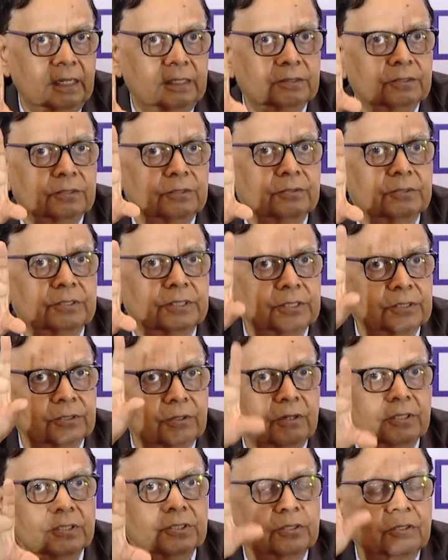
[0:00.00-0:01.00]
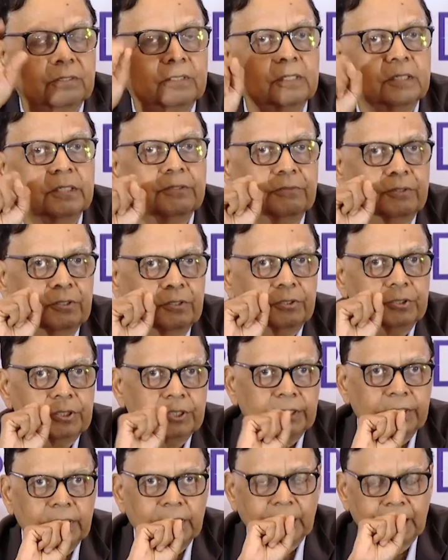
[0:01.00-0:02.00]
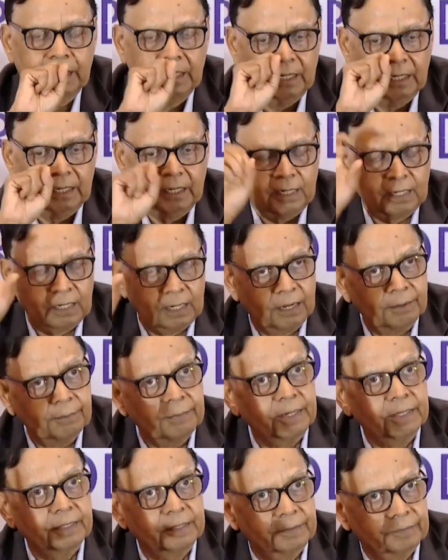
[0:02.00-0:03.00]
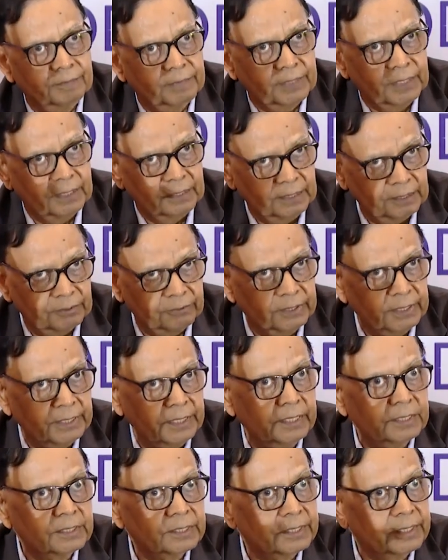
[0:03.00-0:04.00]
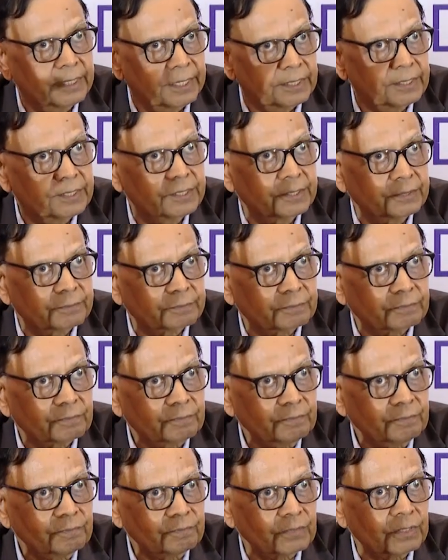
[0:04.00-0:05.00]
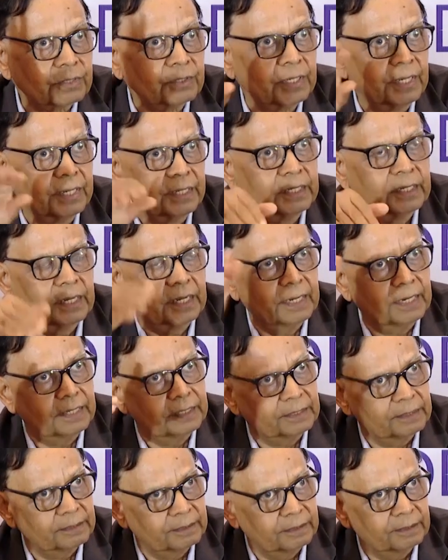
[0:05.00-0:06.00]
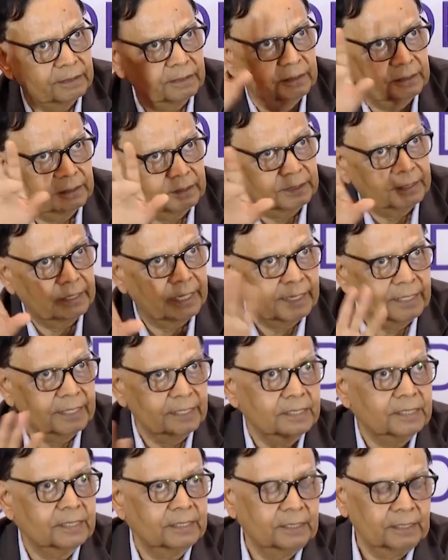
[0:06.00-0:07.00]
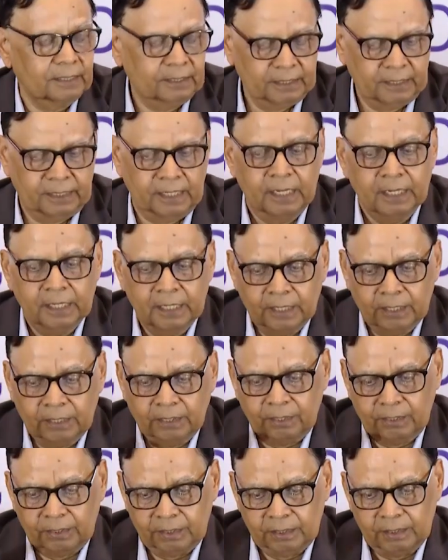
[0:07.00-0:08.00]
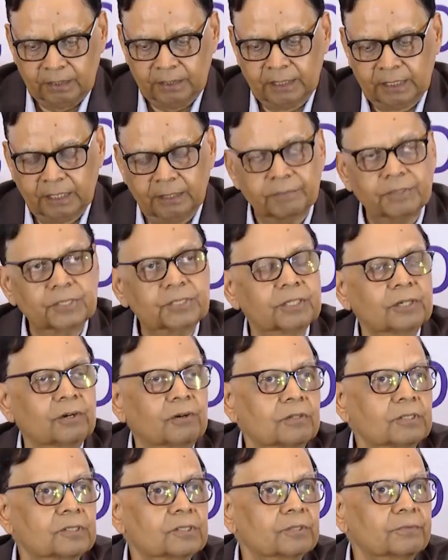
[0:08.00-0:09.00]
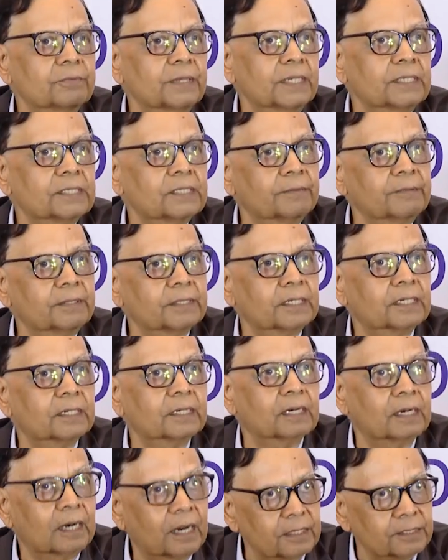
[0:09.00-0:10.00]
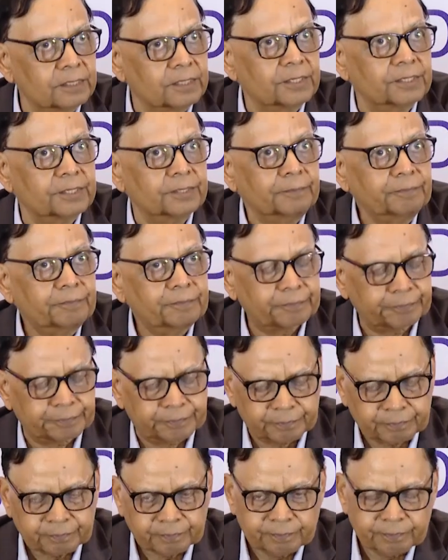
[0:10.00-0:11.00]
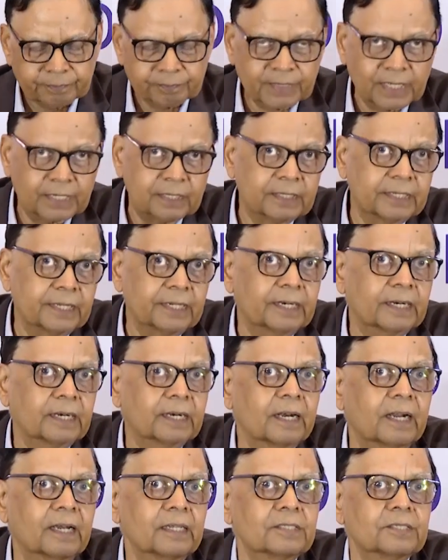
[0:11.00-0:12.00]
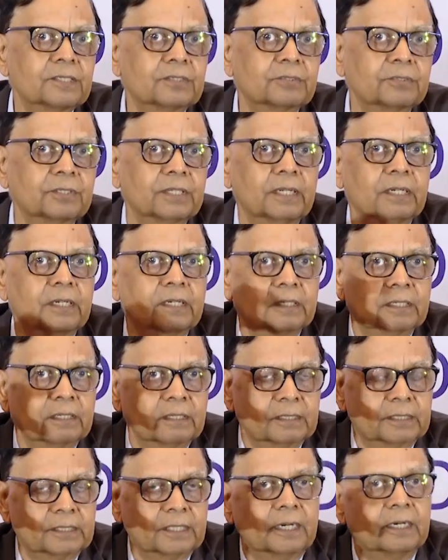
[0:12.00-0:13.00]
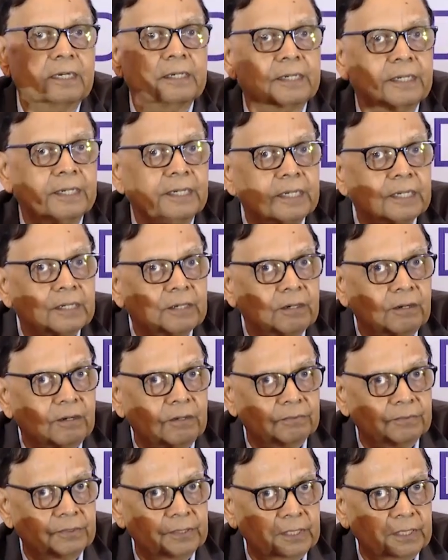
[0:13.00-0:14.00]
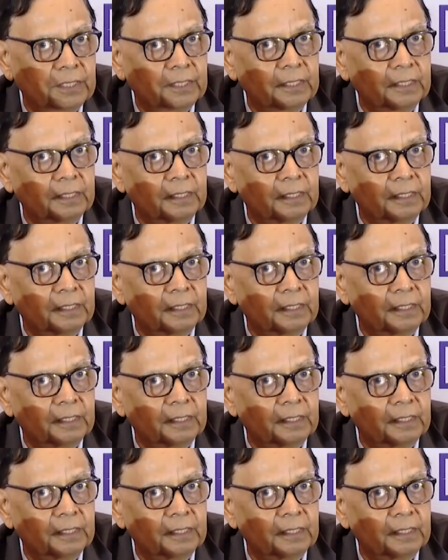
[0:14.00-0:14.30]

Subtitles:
through this horizontal devolution among the 28 states. Okay, and that is now the commission also makes some other grants. There are grants to the third tier of the